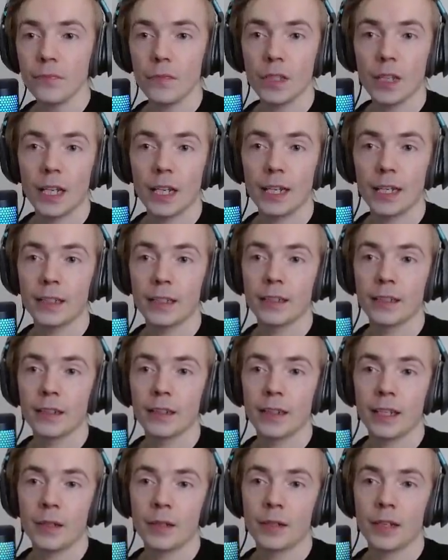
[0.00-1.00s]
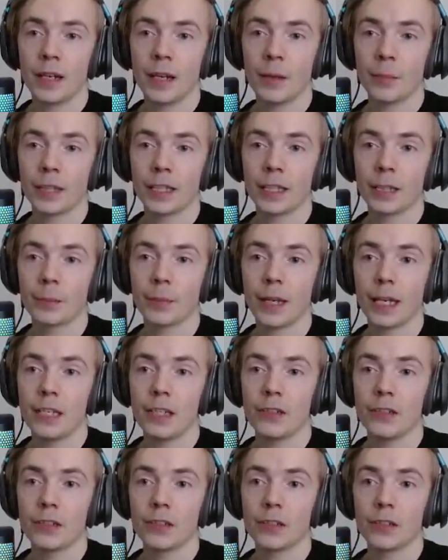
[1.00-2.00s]
And then I'm playing
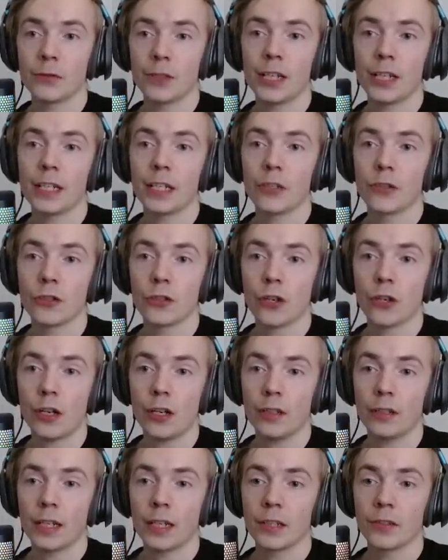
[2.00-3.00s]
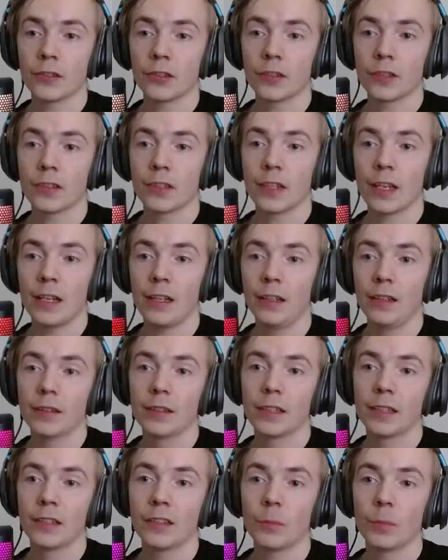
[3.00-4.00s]
penetrating shot. As you can tell,
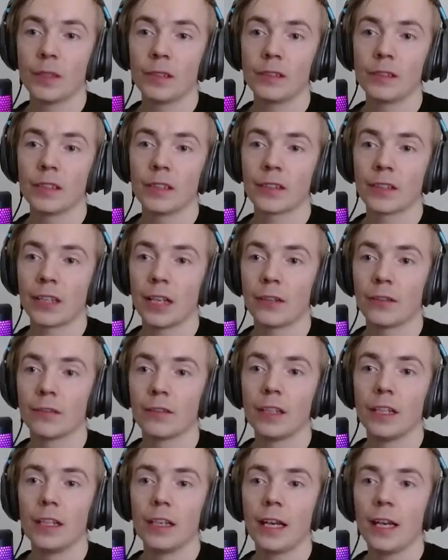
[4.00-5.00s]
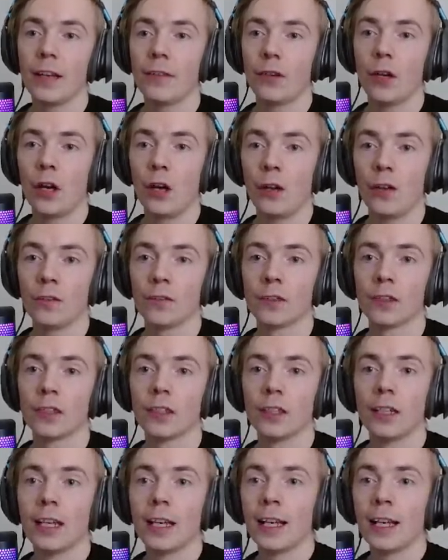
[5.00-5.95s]
this build has kind of evolved.